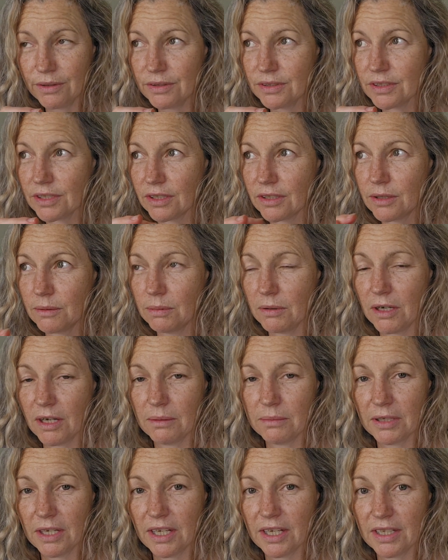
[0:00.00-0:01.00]
so
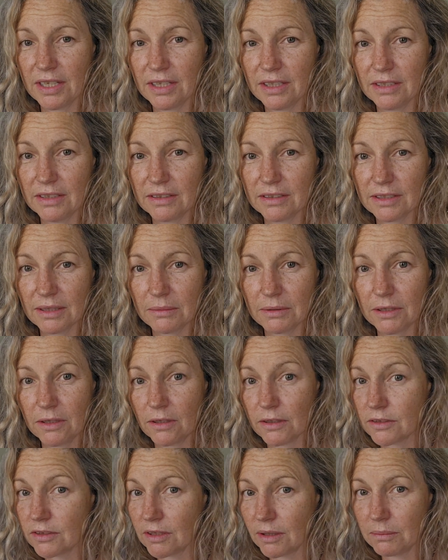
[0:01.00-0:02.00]
copaiba and something
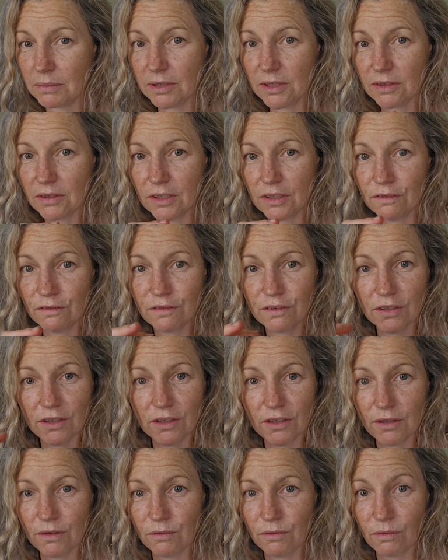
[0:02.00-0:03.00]
like Siberian
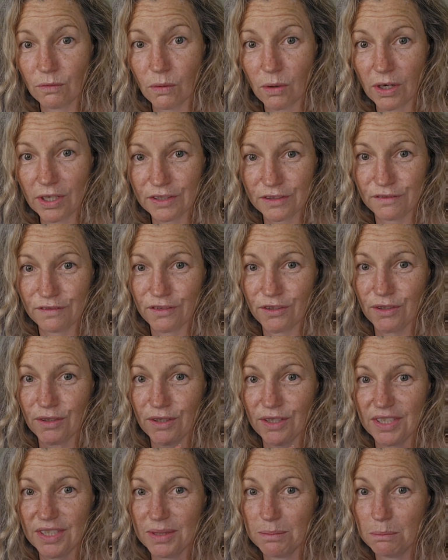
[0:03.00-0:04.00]
fir. White fir
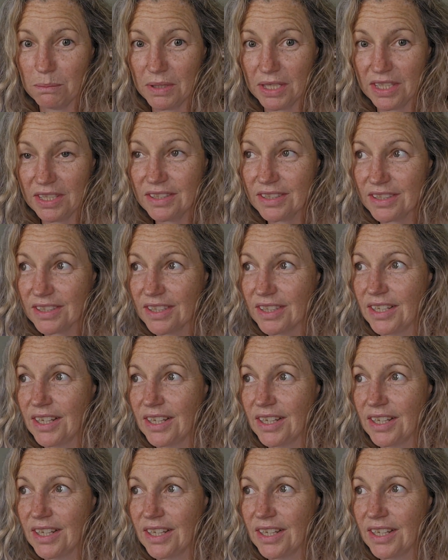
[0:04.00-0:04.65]
is mint.